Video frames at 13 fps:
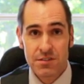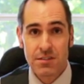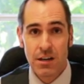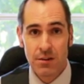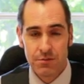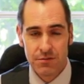
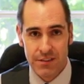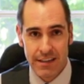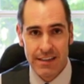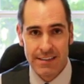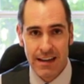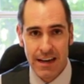so if you
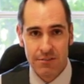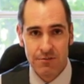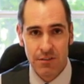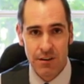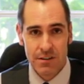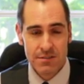need that
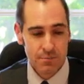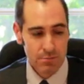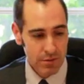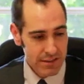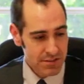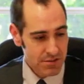advice,
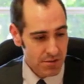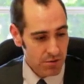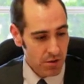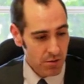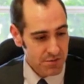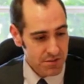please do
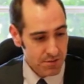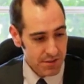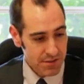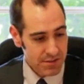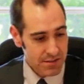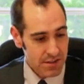come
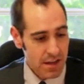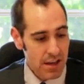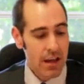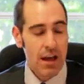to us.